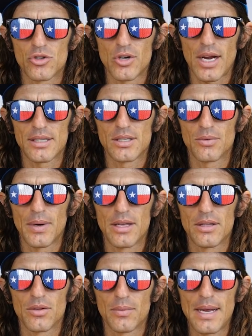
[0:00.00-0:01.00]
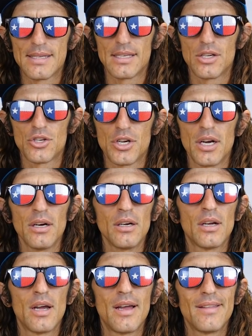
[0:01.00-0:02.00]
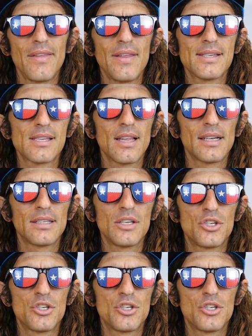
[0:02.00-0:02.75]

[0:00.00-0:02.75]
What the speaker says: the trek to the race each year that they selected